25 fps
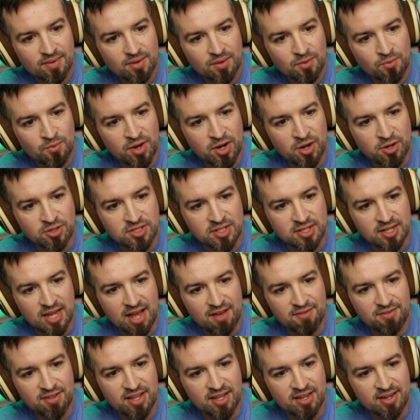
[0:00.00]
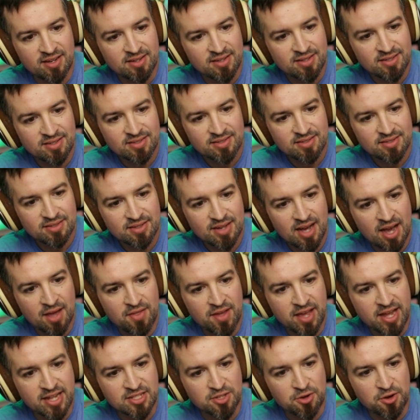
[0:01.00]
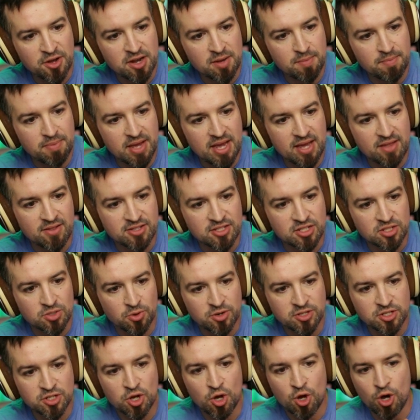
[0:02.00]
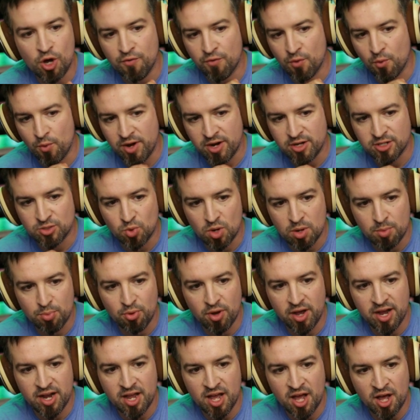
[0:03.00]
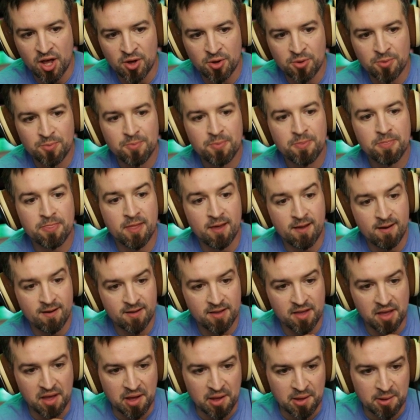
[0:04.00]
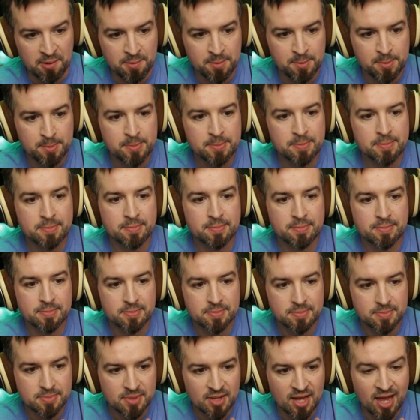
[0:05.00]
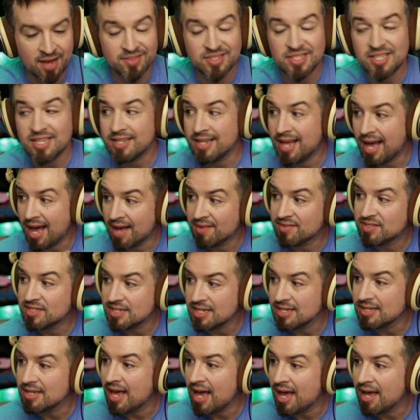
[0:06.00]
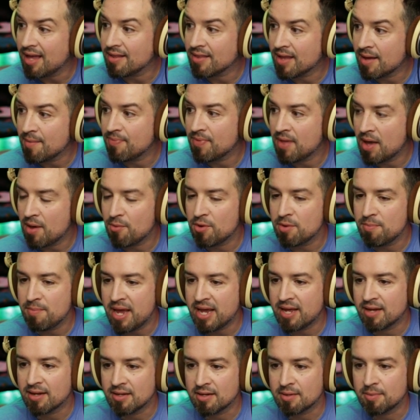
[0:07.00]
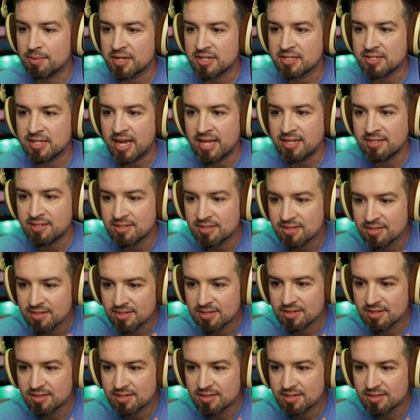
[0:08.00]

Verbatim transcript: Windows eleven. I think it's going to be the source code for Windows one point oh. There you go. I've seen that. I've seen that. That that would make a little bit of sense.